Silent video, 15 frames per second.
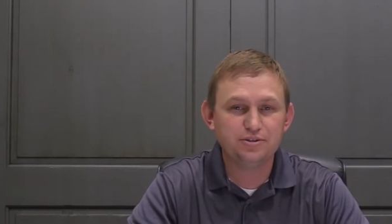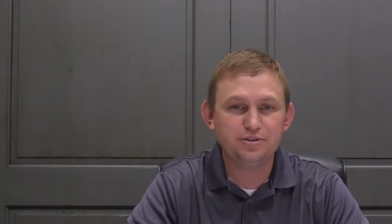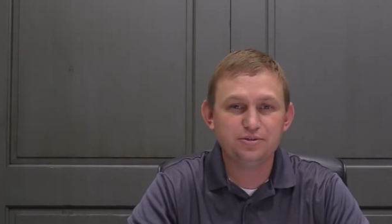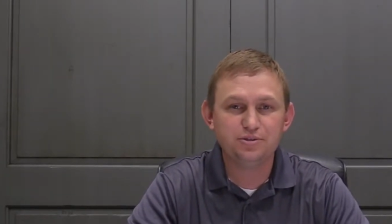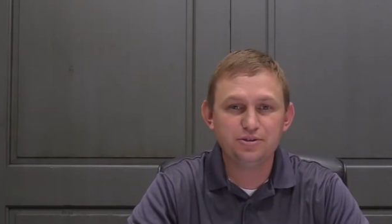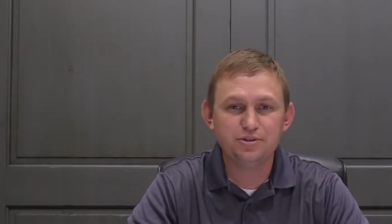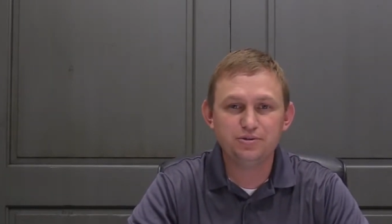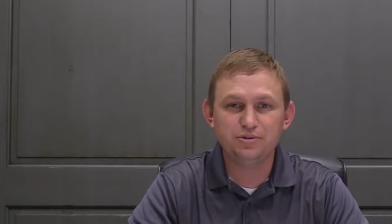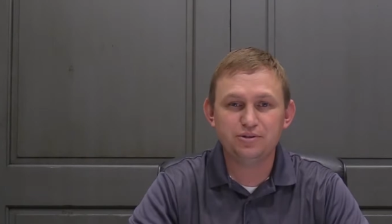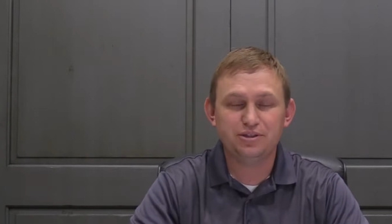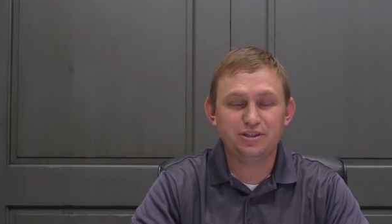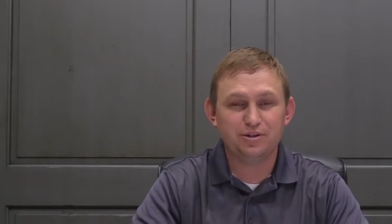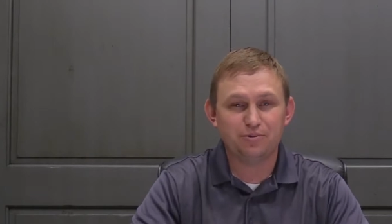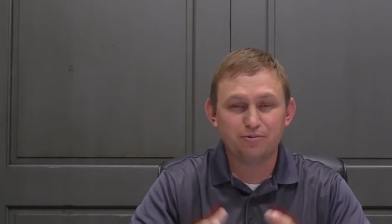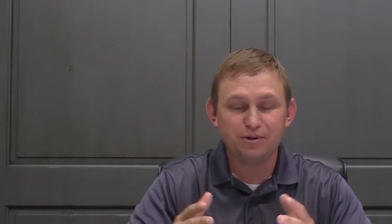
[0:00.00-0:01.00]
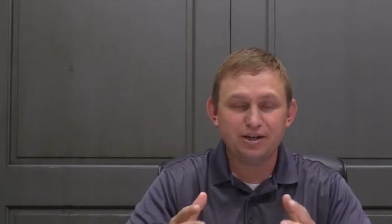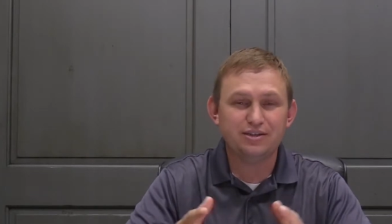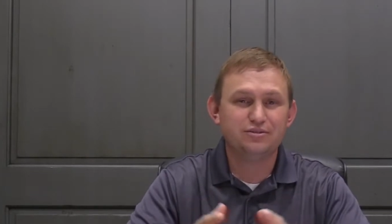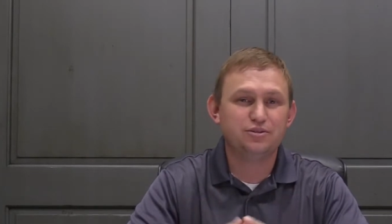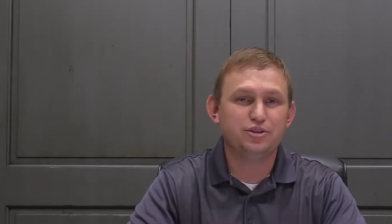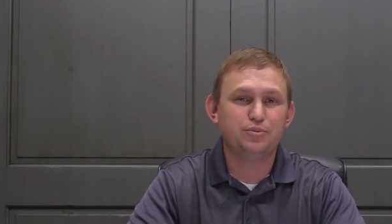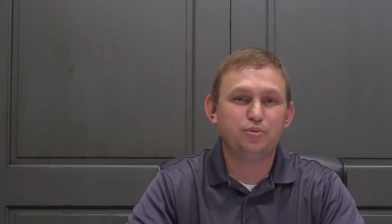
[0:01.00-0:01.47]
to you. Get
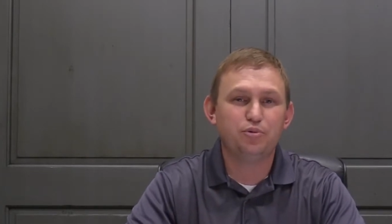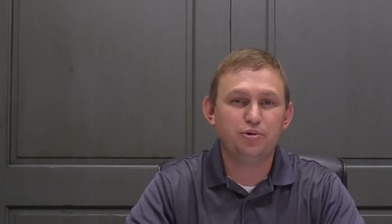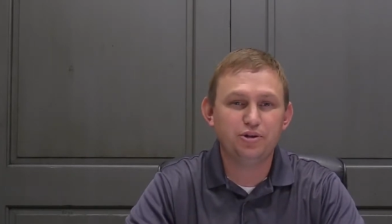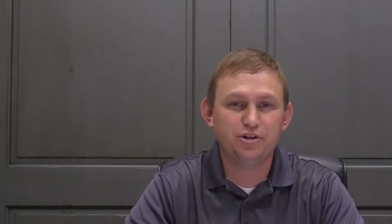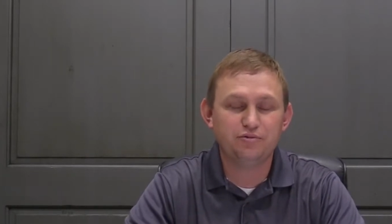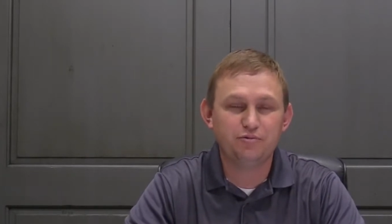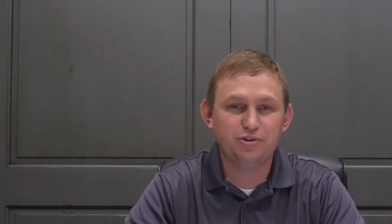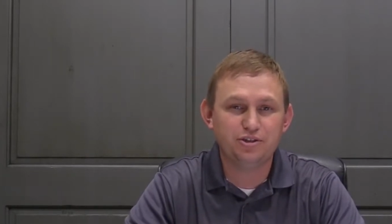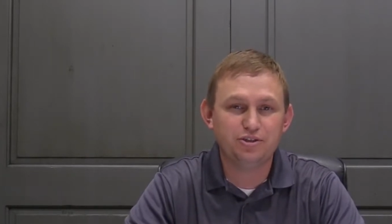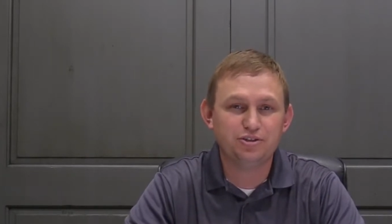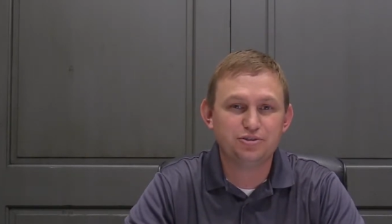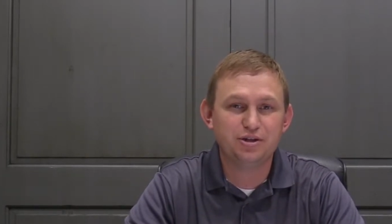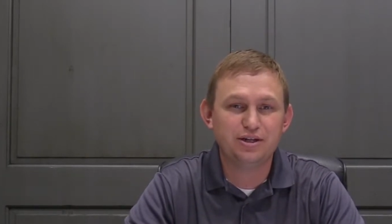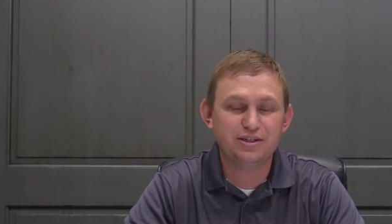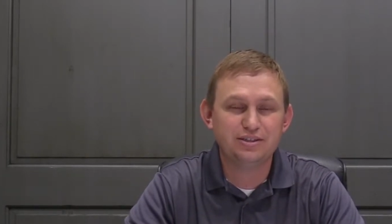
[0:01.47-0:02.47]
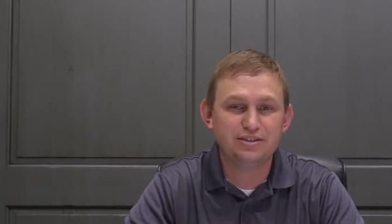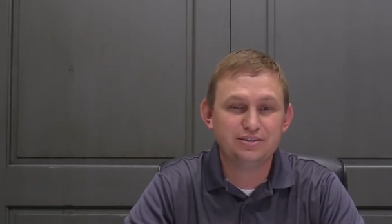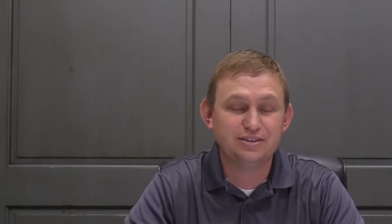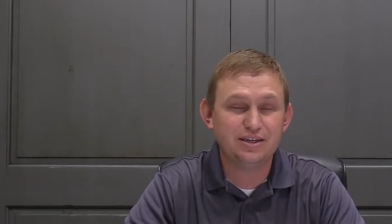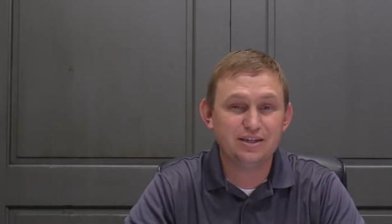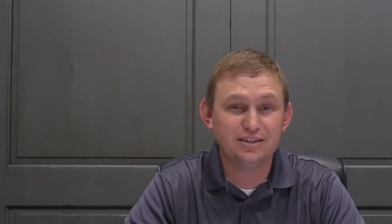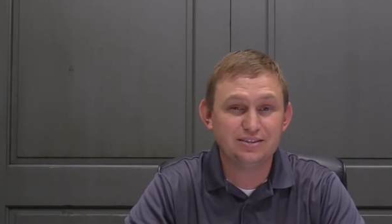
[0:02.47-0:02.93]
right to the point of what you're trying to
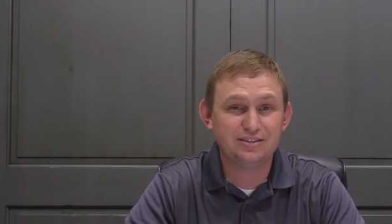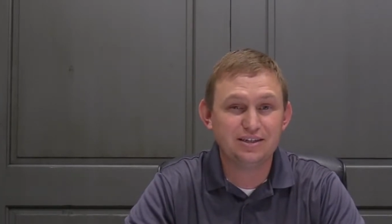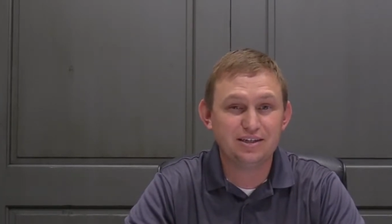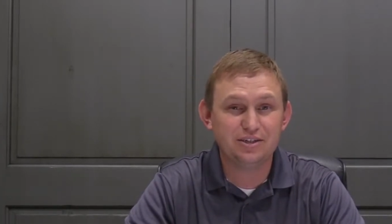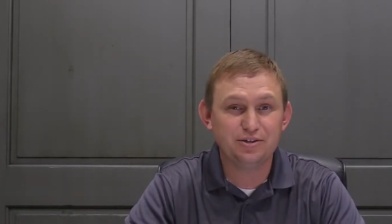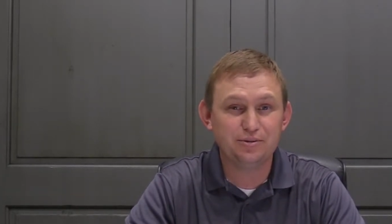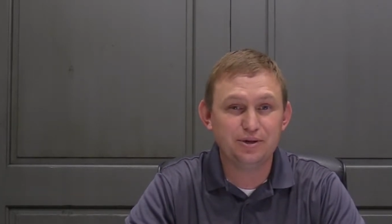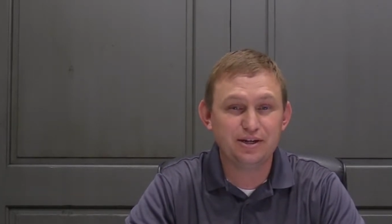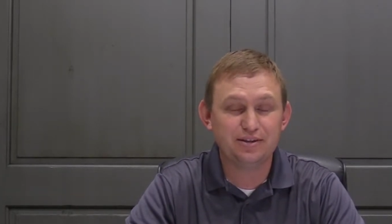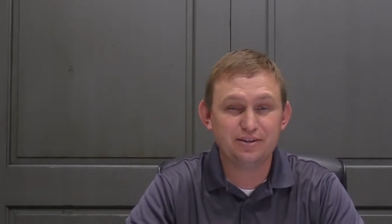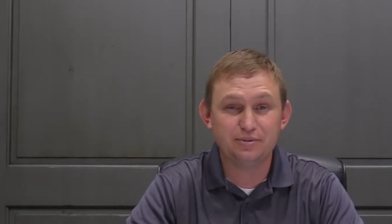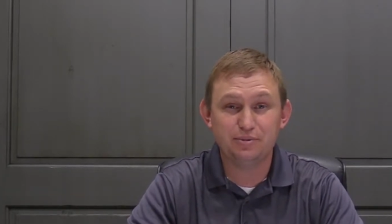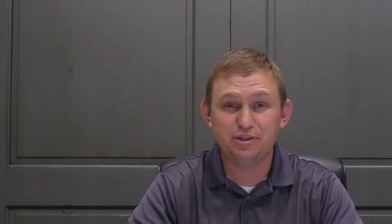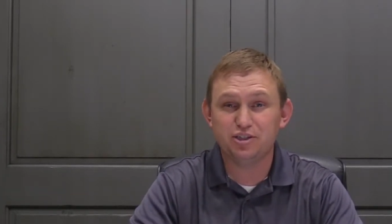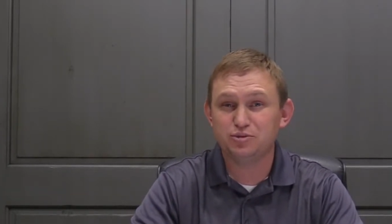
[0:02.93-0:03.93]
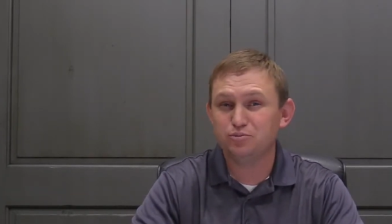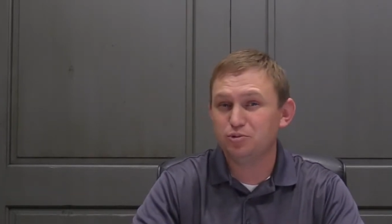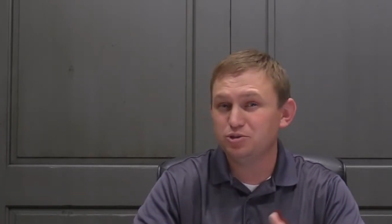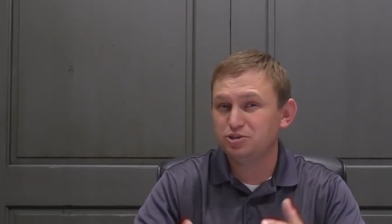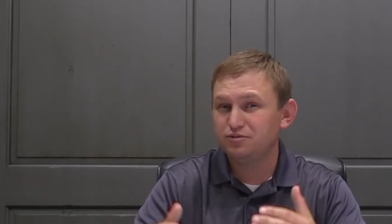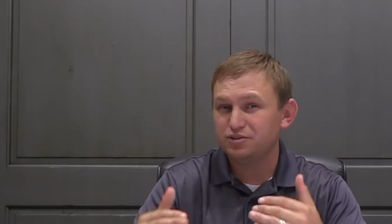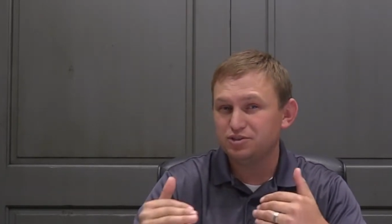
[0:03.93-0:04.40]
say and say it directly, because
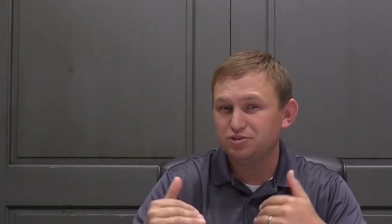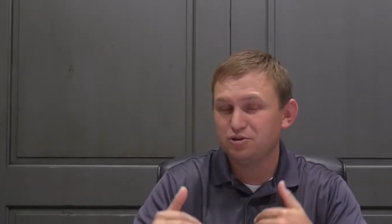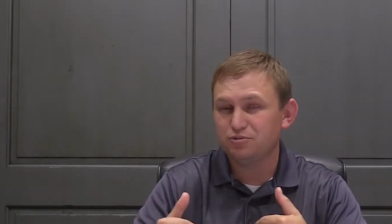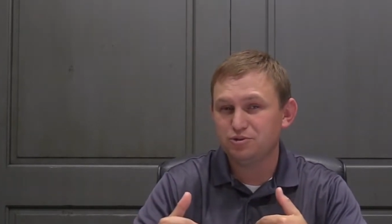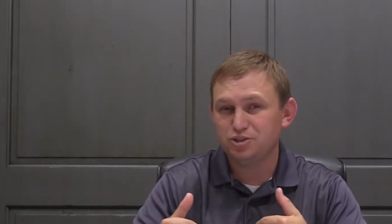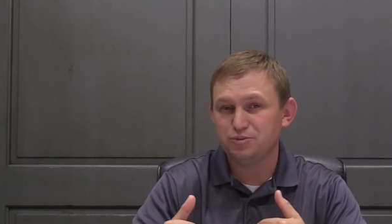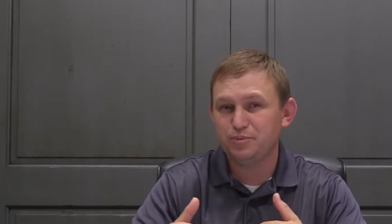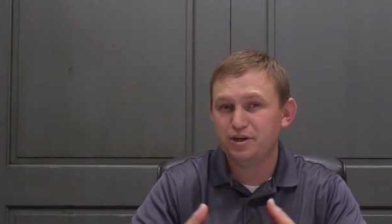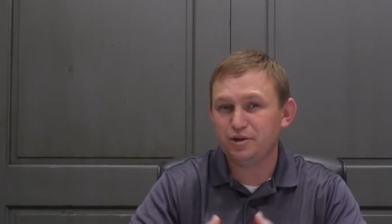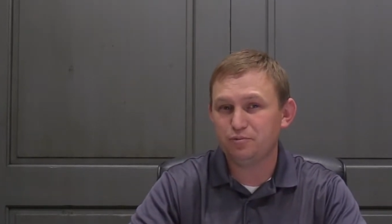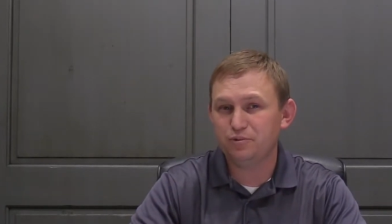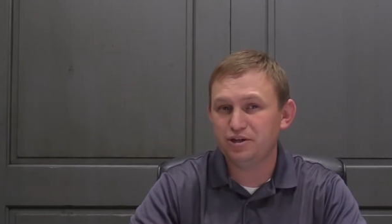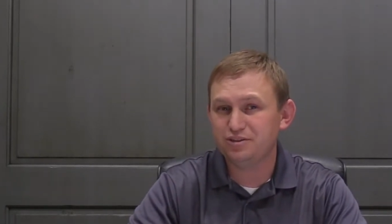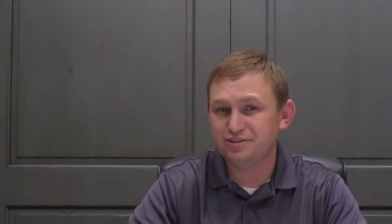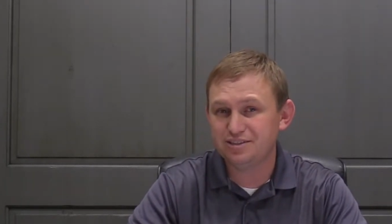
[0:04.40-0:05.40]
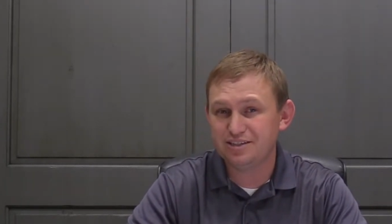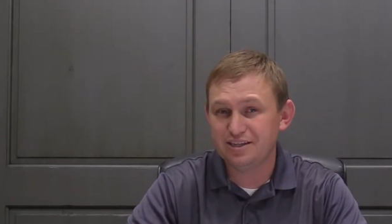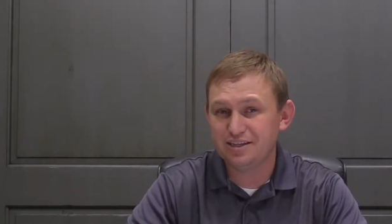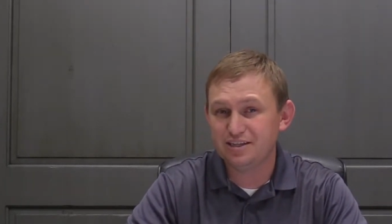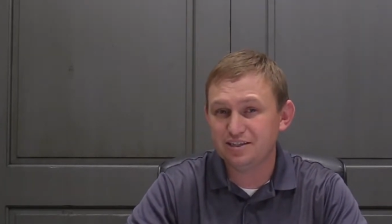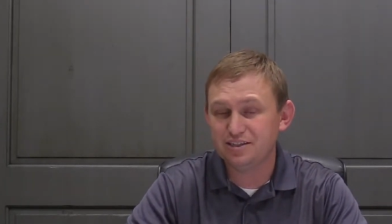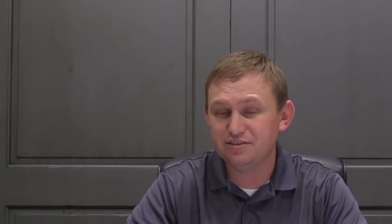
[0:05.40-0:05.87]
most of us don't respond well to
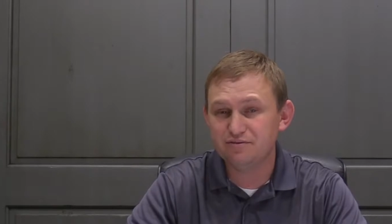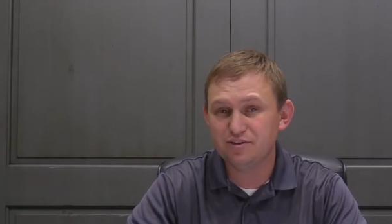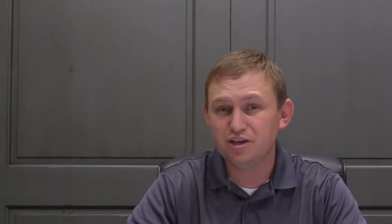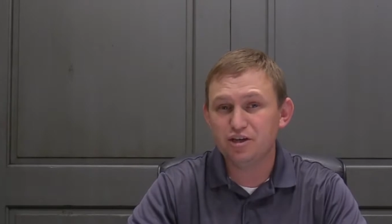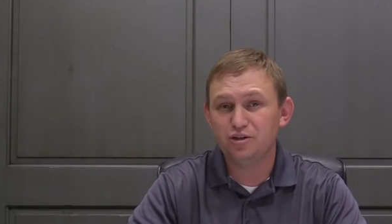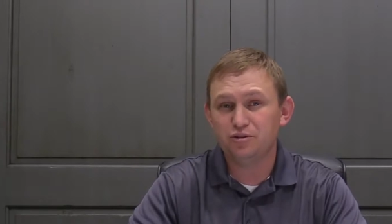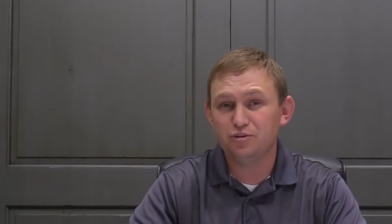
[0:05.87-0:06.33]
negative.